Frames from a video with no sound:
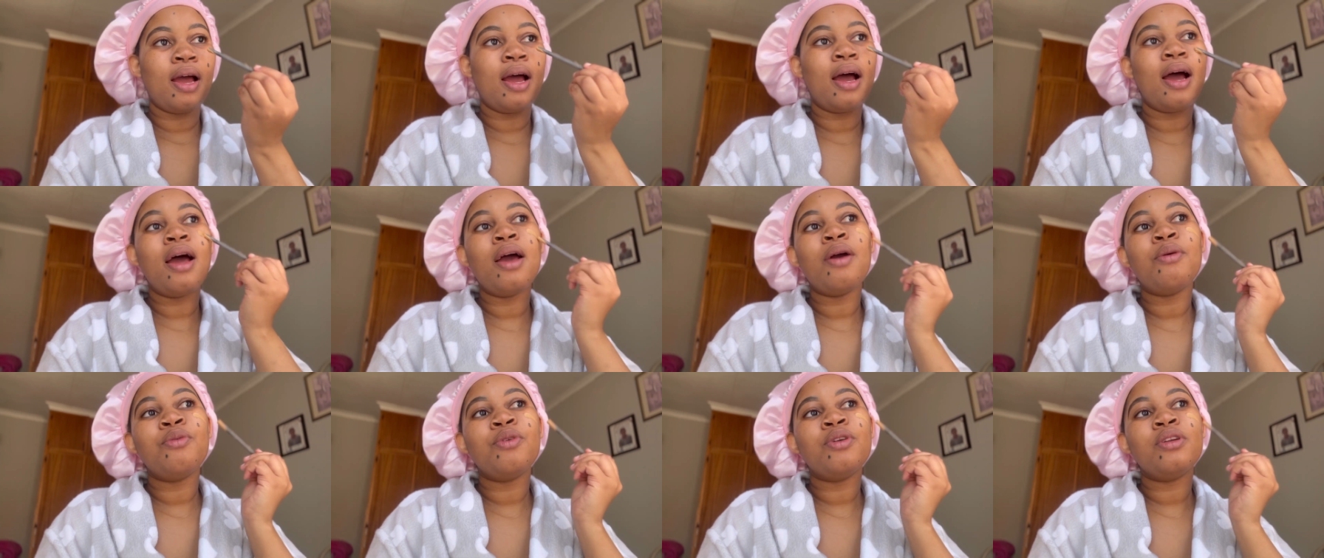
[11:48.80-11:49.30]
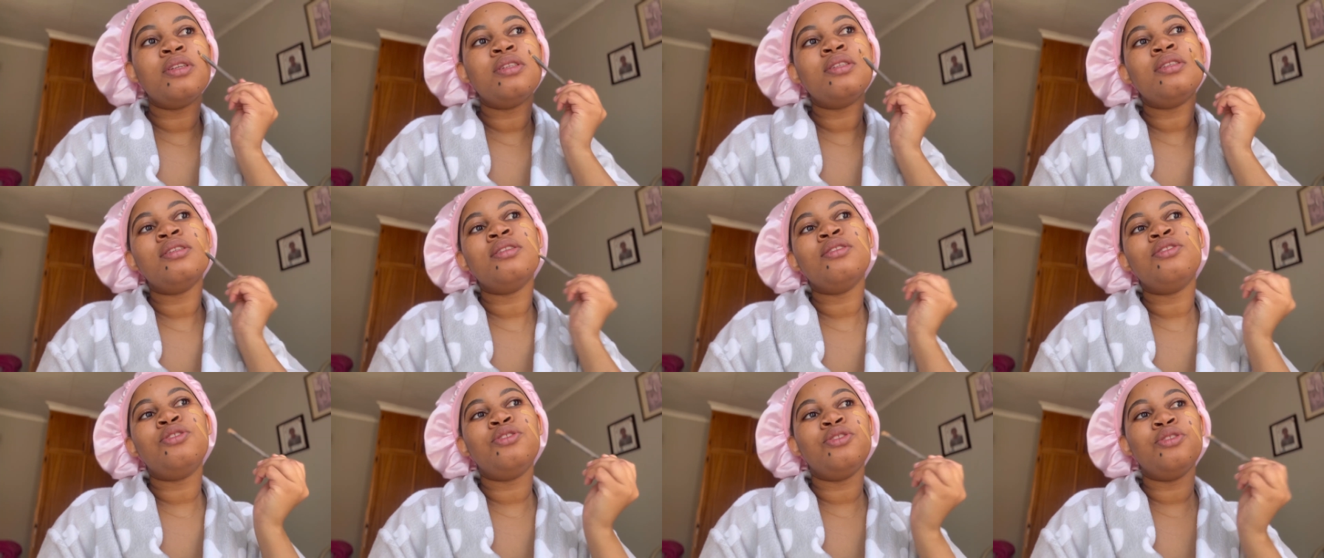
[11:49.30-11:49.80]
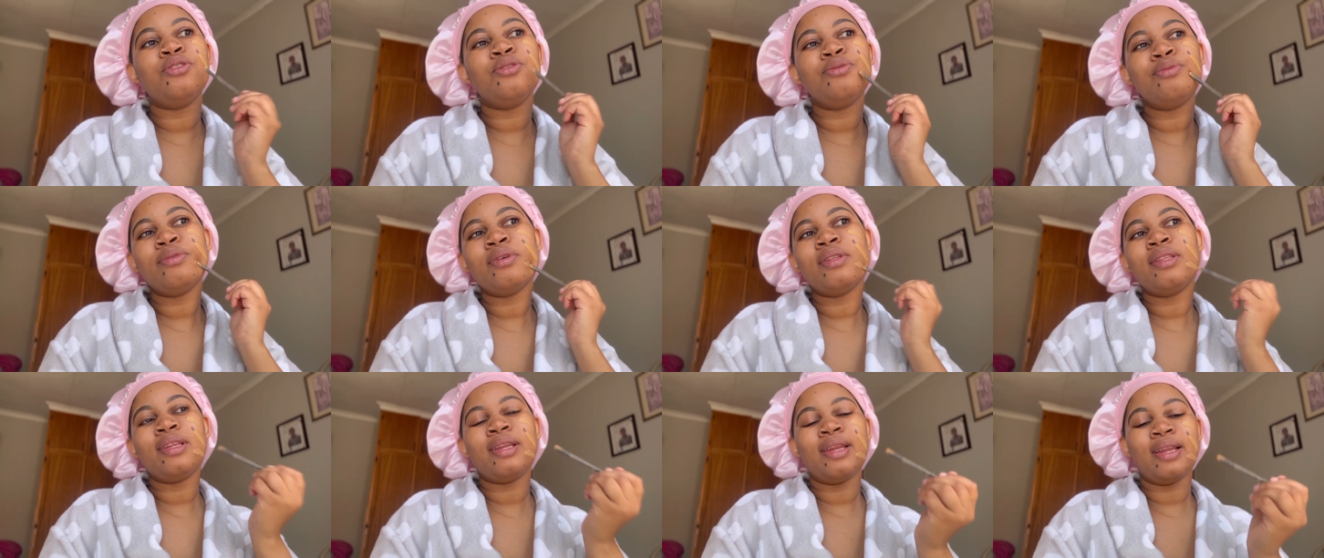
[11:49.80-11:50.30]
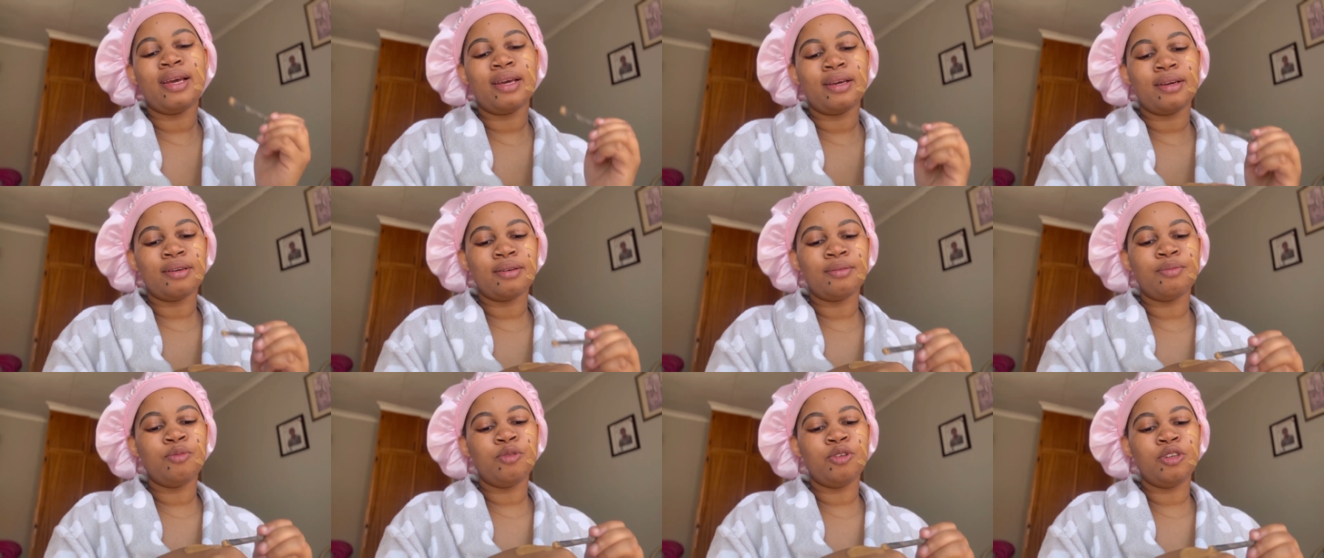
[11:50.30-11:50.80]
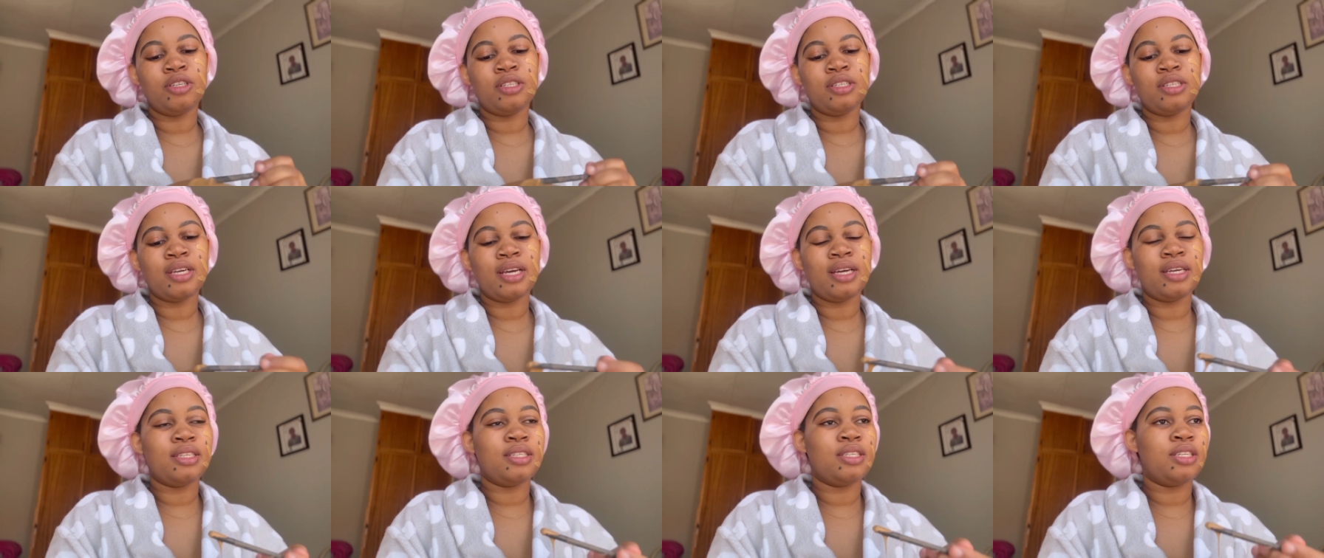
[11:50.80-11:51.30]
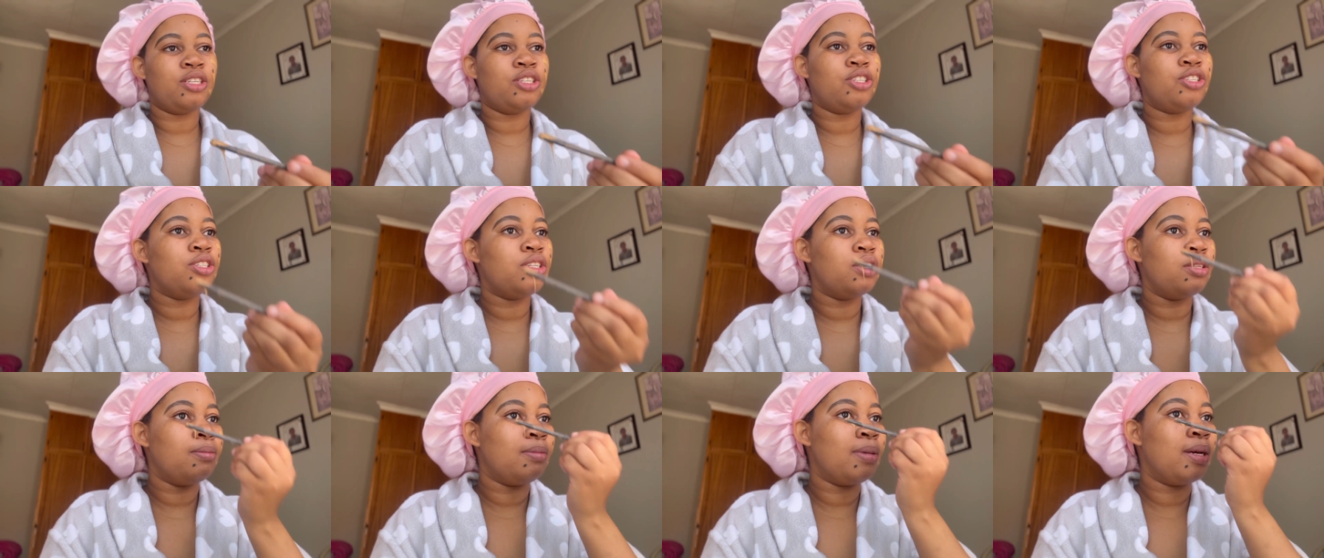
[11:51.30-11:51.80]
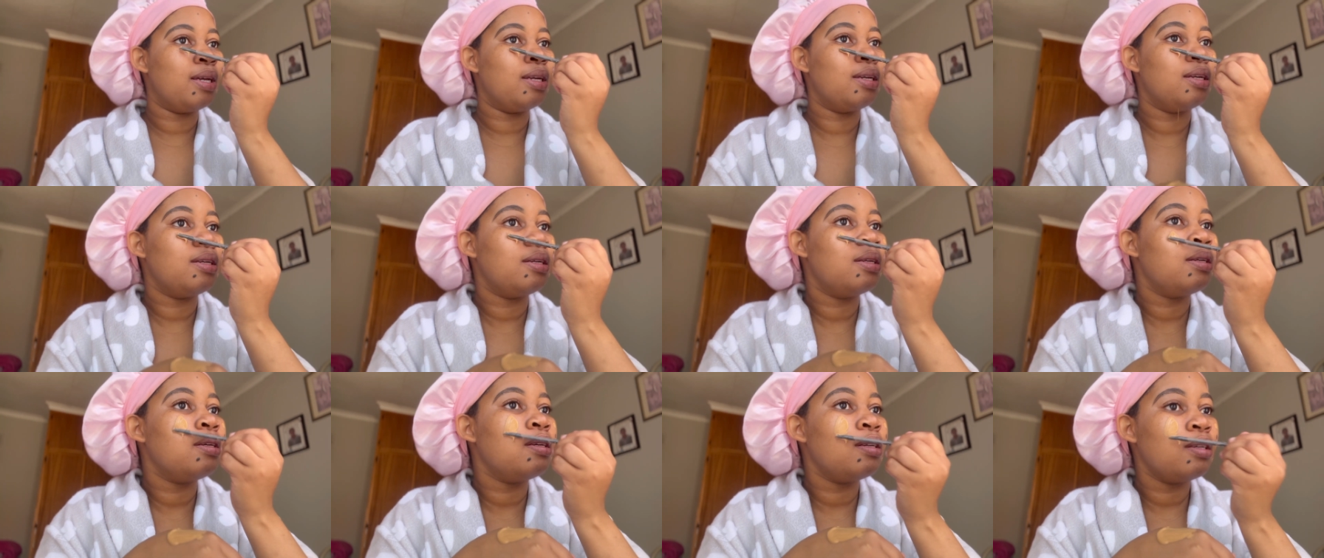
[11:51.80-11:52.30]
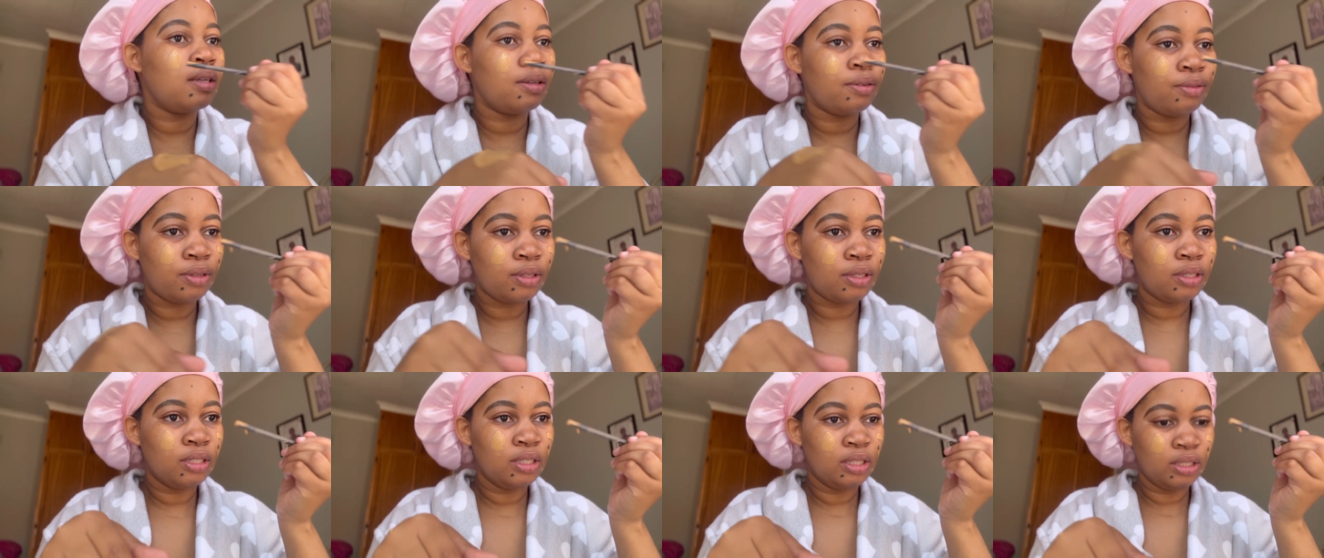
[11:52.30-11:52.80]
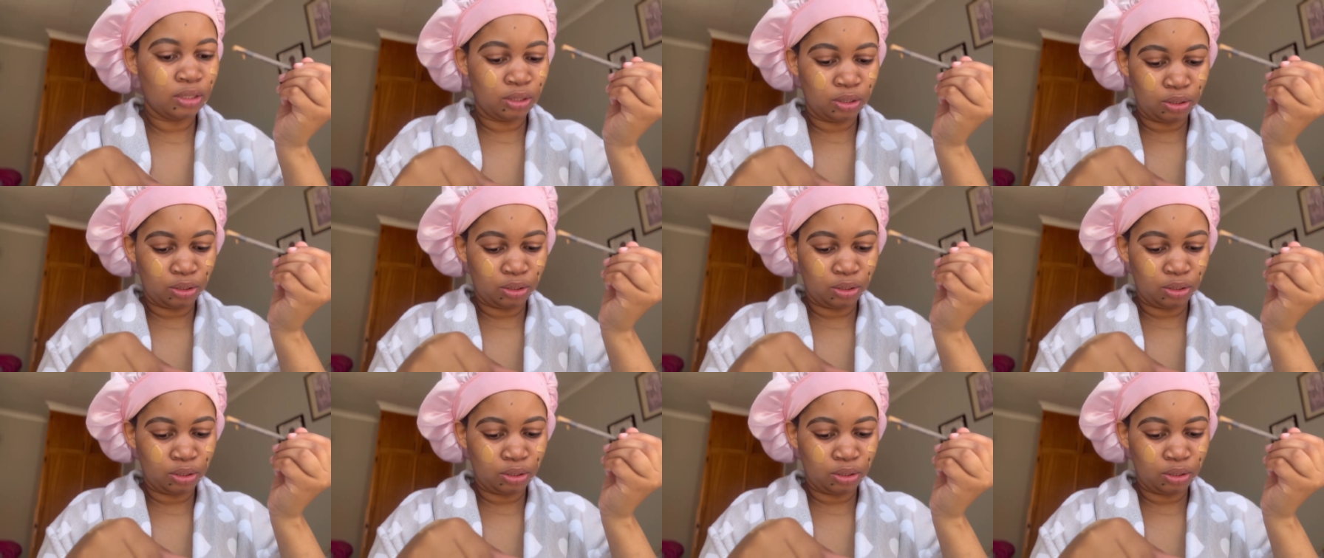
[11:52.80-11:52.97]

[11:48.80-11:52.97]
i would do with like monetization man if it